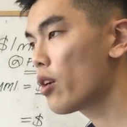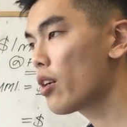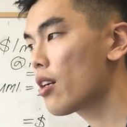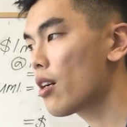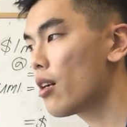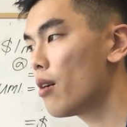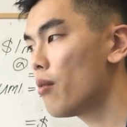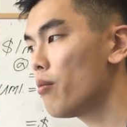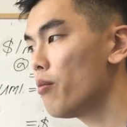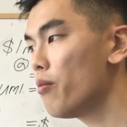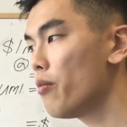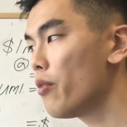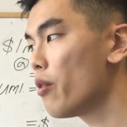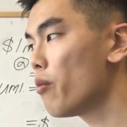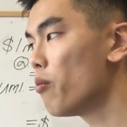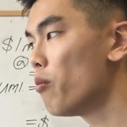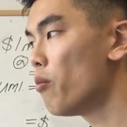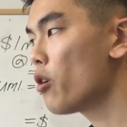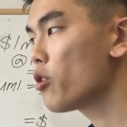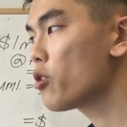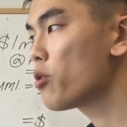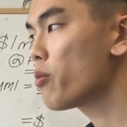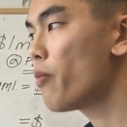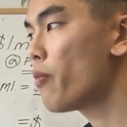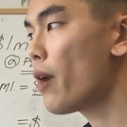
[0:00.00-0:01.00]
income,
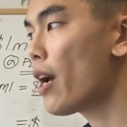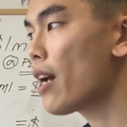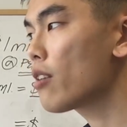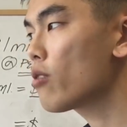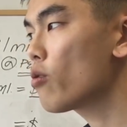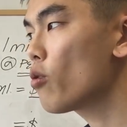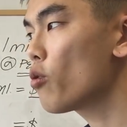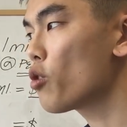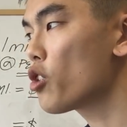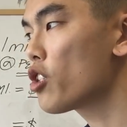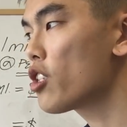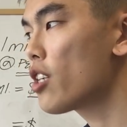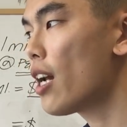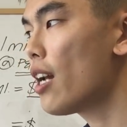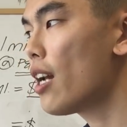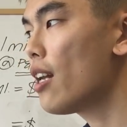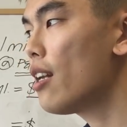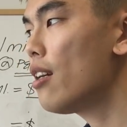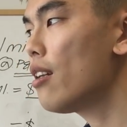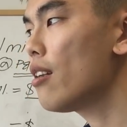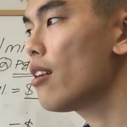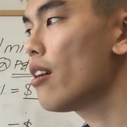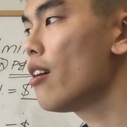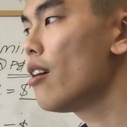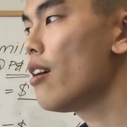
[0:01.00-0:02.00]
most banks will shade
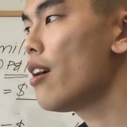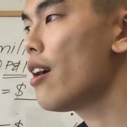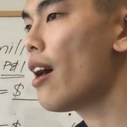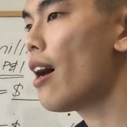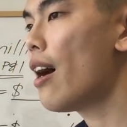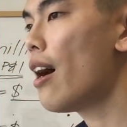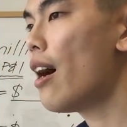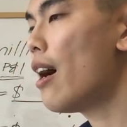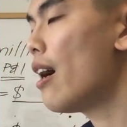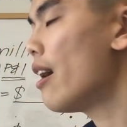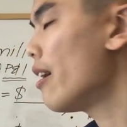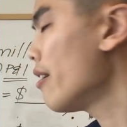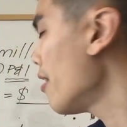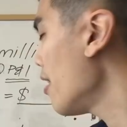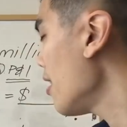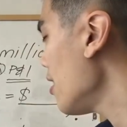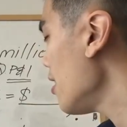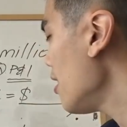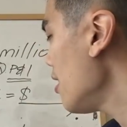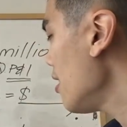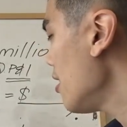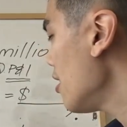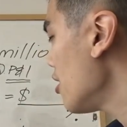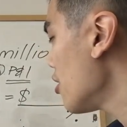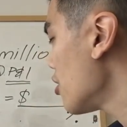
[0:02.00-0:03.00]
it. They
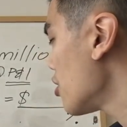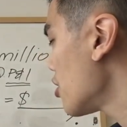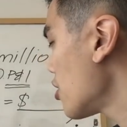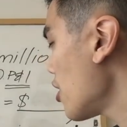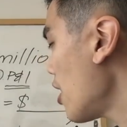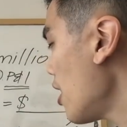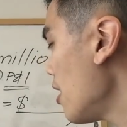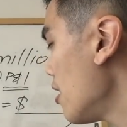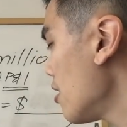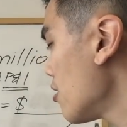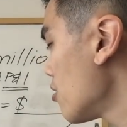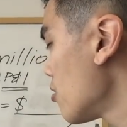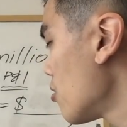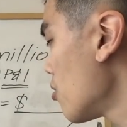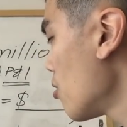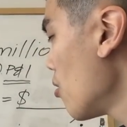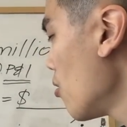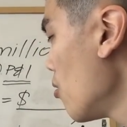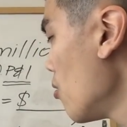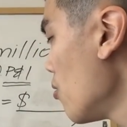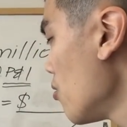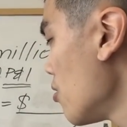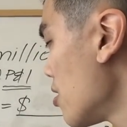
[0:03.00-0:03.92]
either shade it to